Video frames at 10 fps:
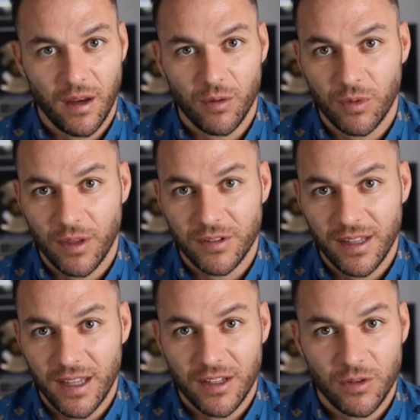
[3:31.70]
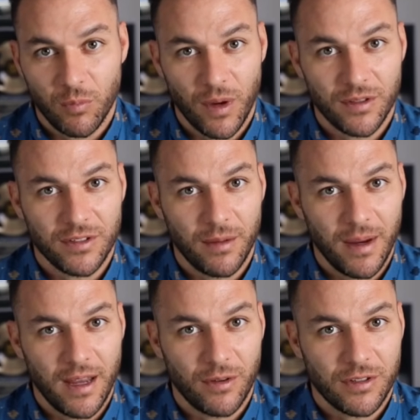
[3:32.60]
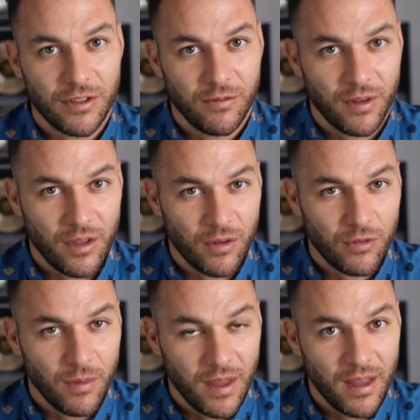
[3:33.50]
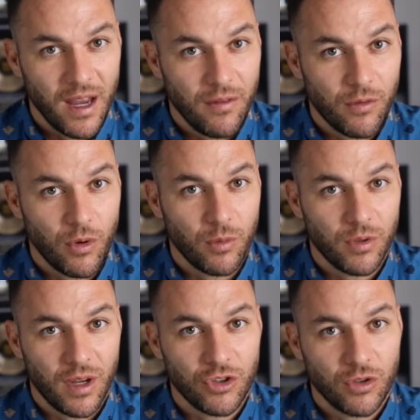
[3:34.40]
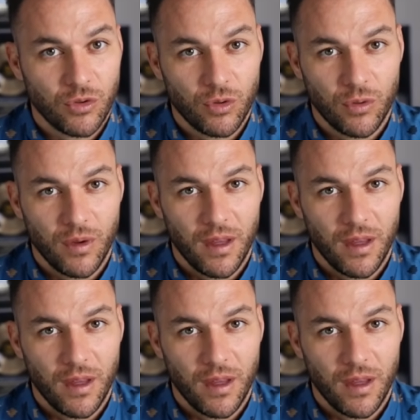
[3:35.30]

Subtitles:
A real estate agent wants cinematic listing videos but cannot afford a production crew.